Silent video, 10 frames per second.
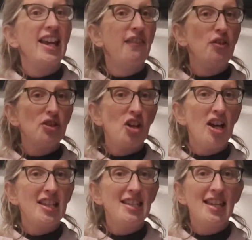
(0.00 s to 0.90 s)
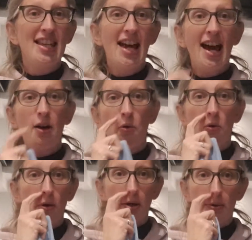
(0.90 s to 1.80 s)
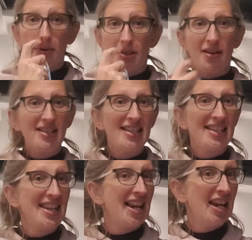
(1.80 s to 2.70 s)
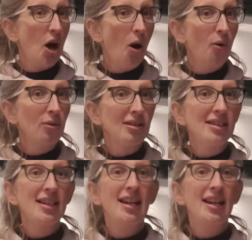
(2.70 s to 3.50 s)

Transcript: If you're starting to see that or you're starting to see any holes,